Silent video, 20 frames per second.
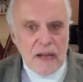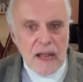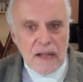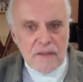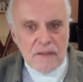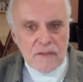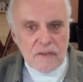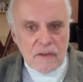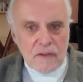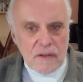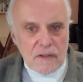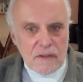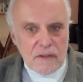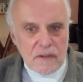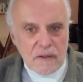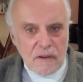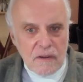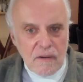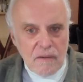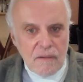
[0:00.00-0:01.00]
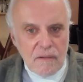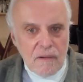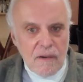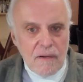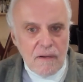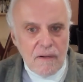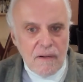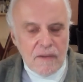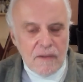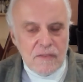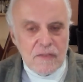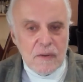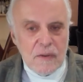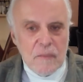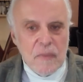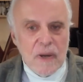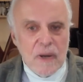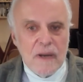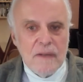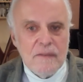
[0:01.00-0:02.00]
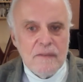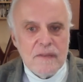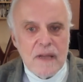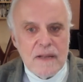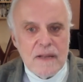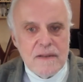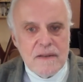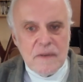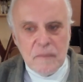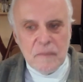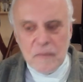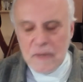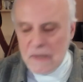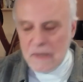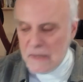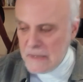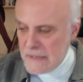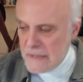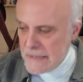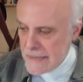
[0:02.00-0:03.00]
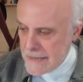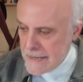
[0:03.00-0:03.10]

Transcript: answer until somebody said to me,